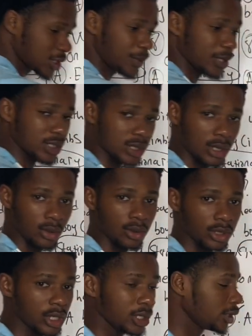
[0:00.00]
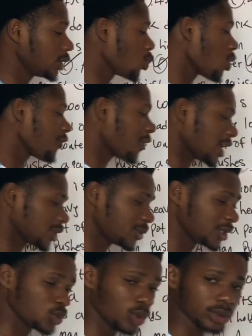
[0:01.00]
space. Okay, the wave has
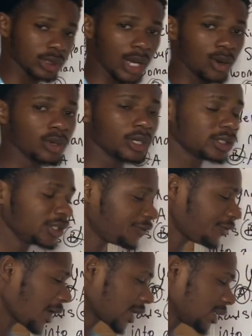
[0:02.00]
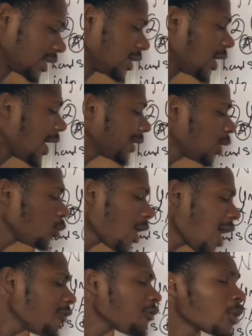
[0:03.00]
been what now? Diffracted. And then we
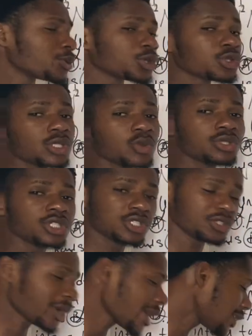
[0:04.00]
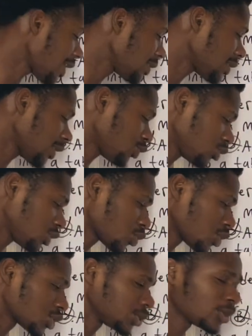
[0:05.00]
have option C, which is the right answer to this
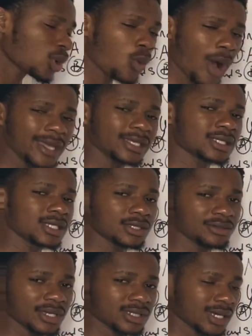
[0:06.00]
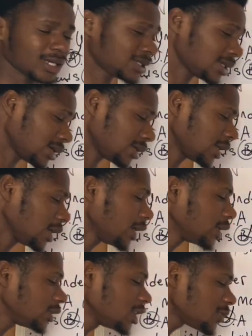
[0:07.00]
question. But why is it the right answer?
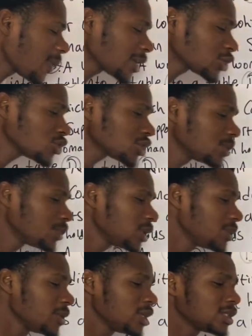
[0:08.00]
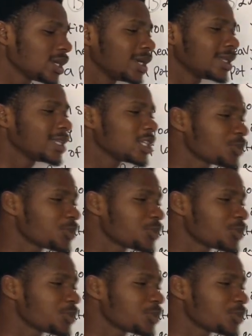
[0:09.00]
Dispersion simply means the